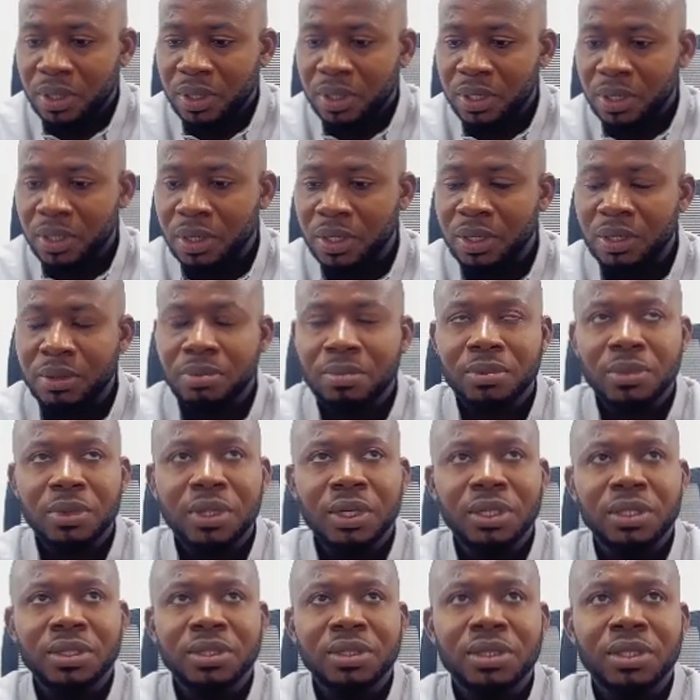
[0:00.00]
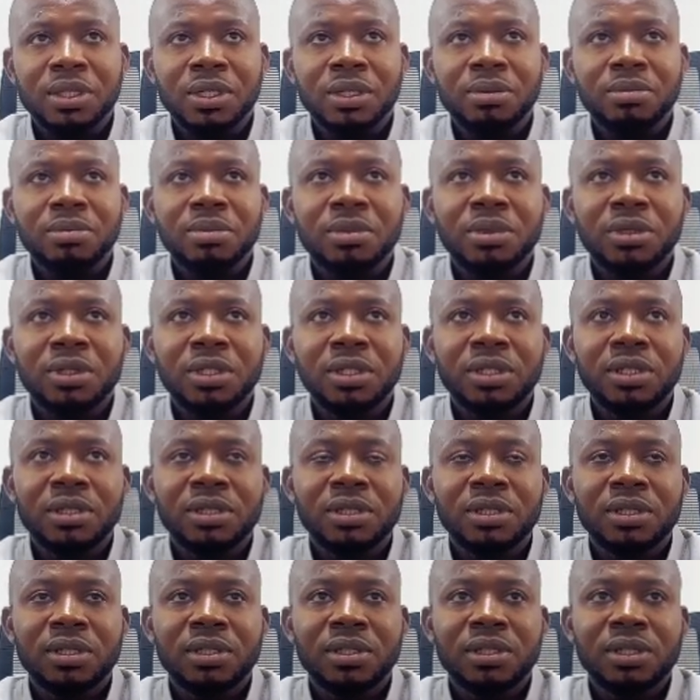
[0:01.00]
And
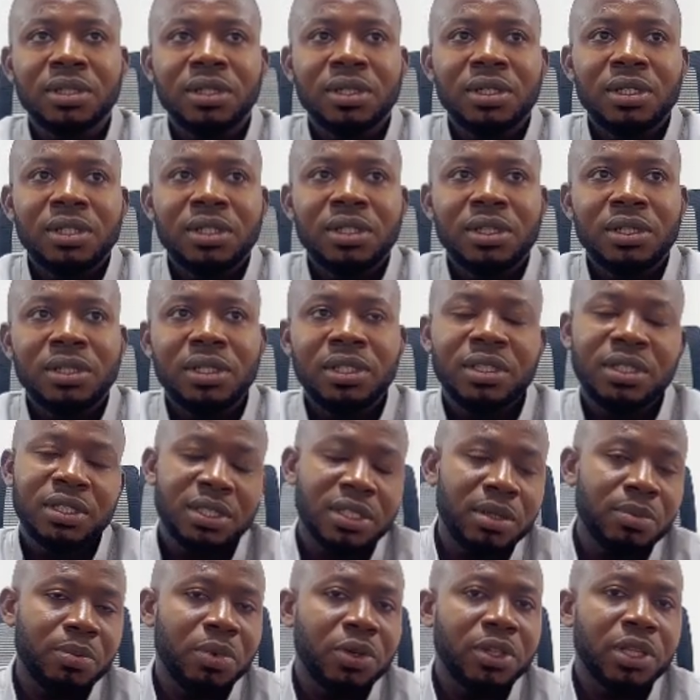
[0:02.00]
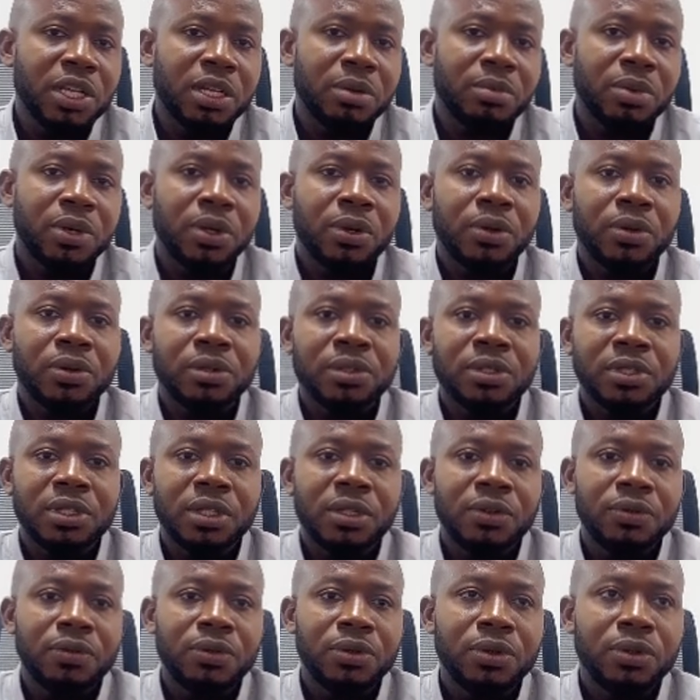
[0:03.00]
this is important because
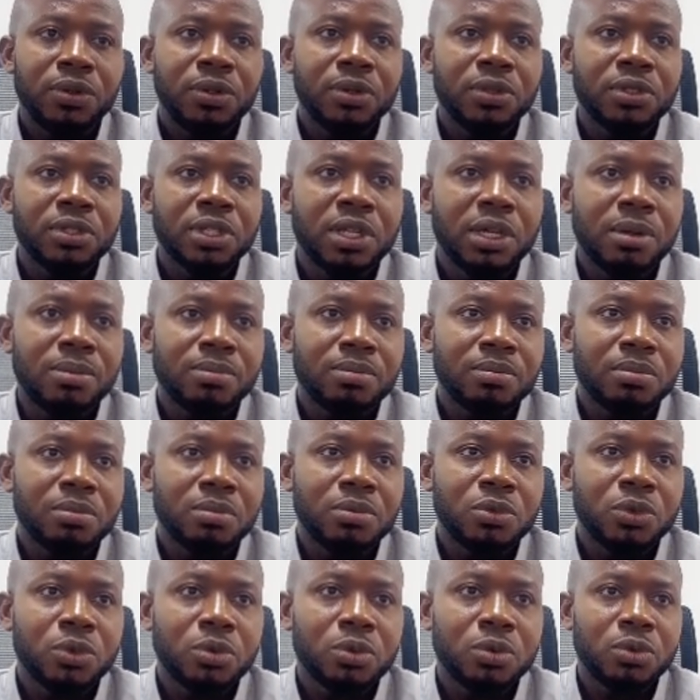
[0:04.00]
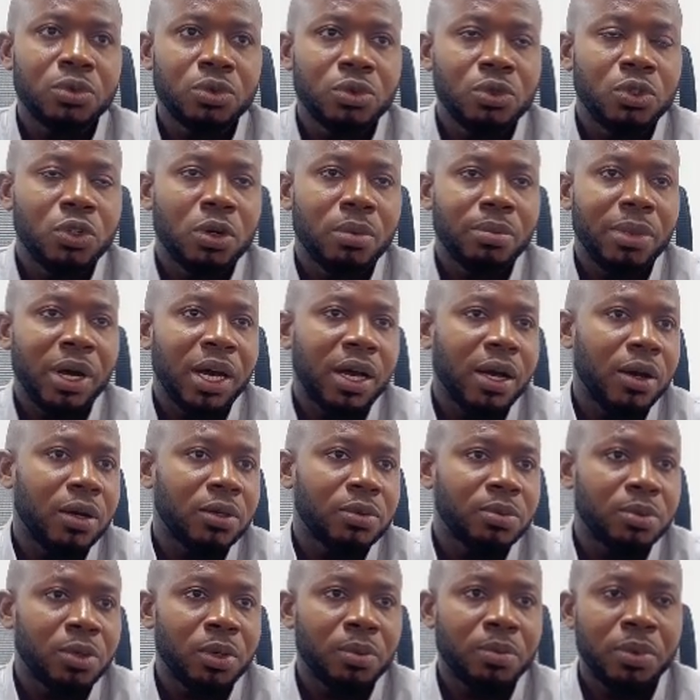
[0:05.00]
if you don't do your mark
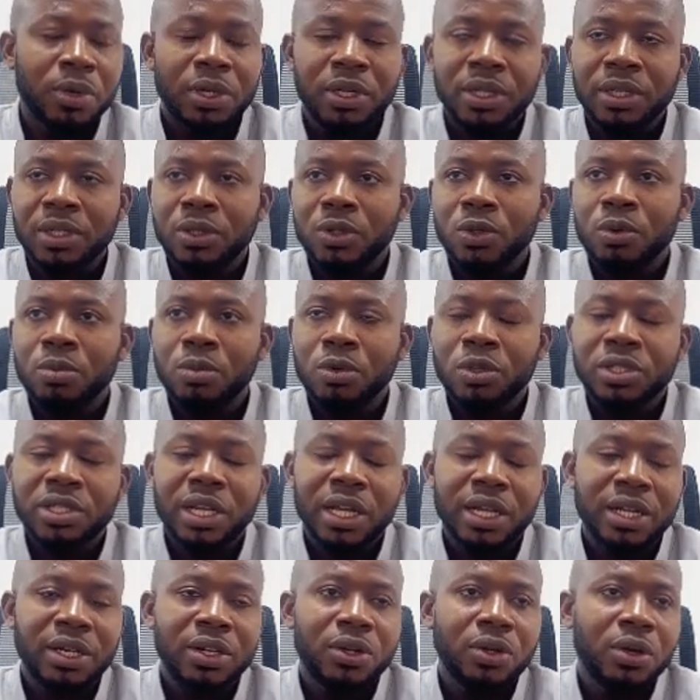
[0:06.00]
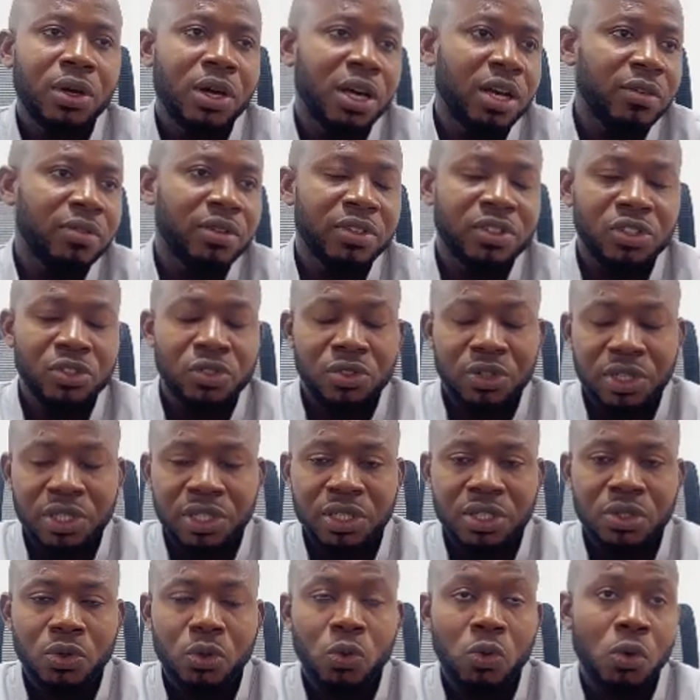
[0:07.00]
out properly, you most likely not have a
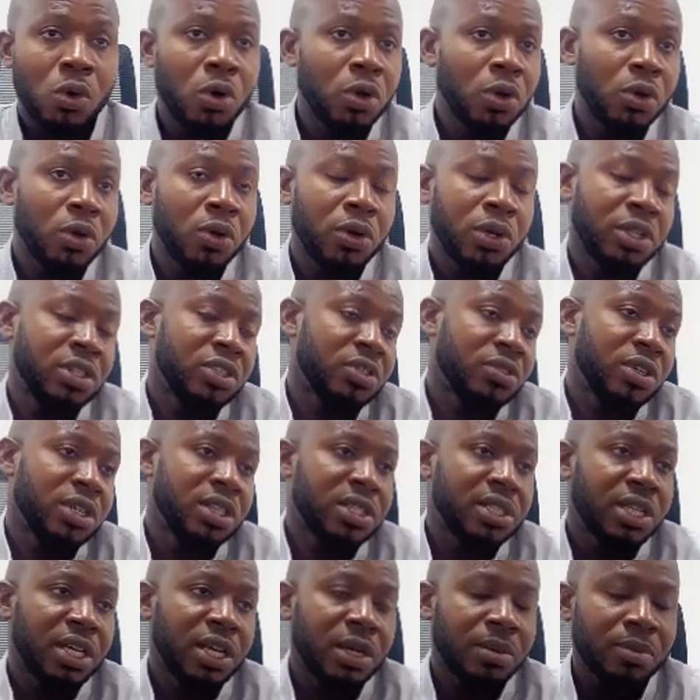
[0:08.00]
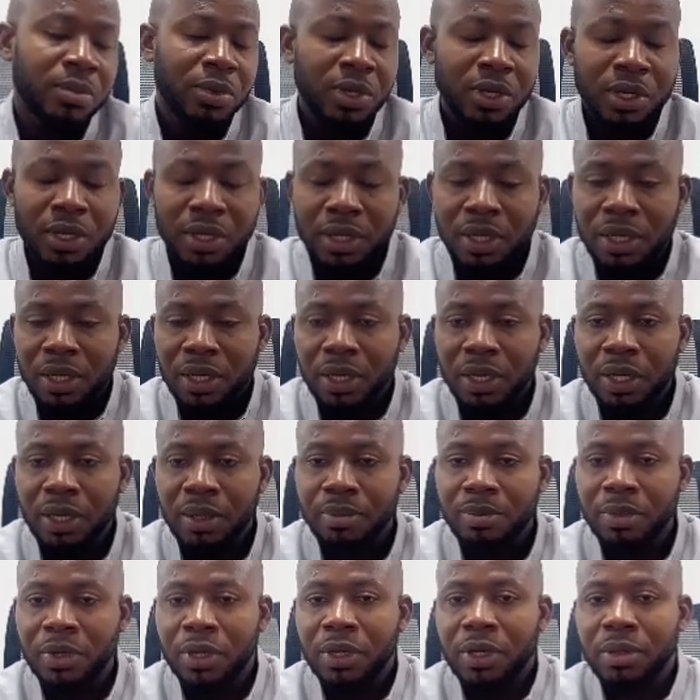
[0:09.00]
straight wall or a straight um, um,
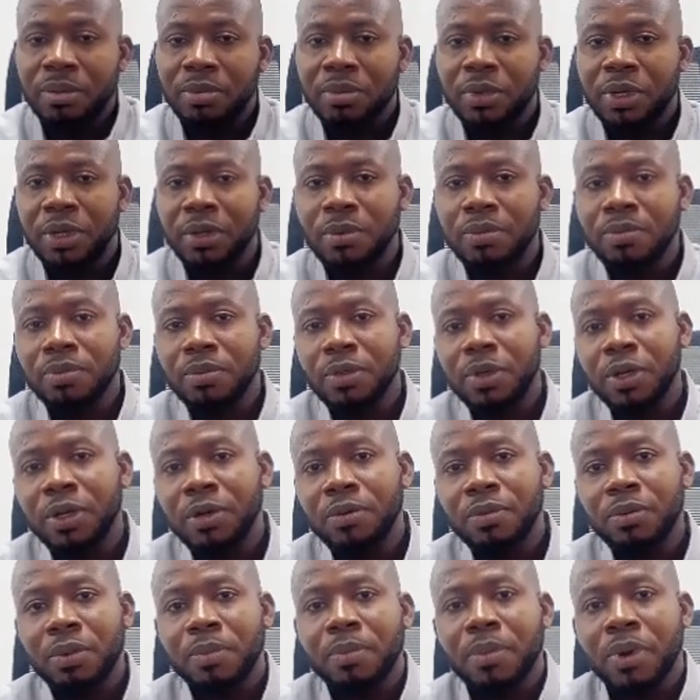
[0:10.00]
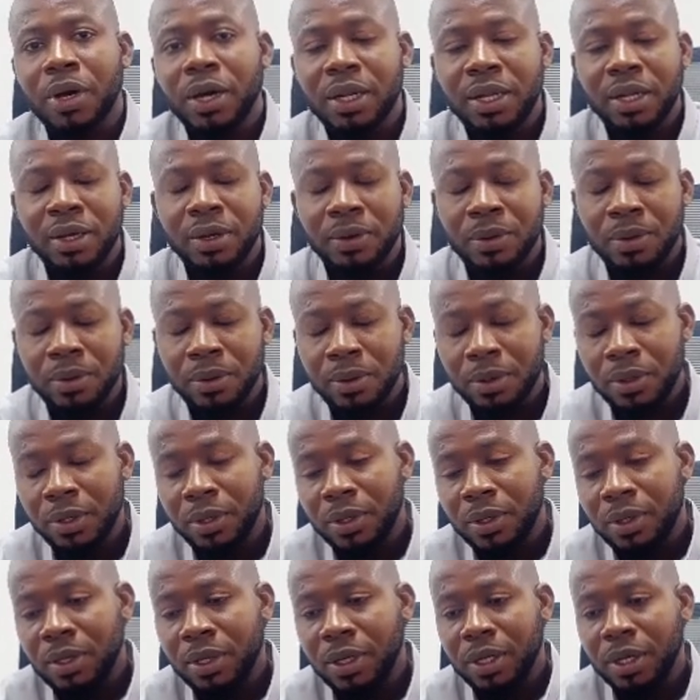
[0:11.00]
um, panel
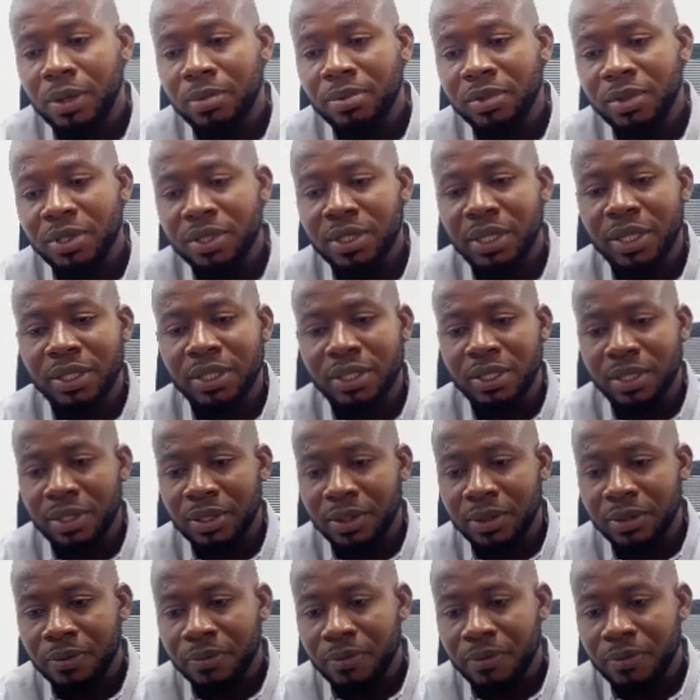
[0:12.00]
setting.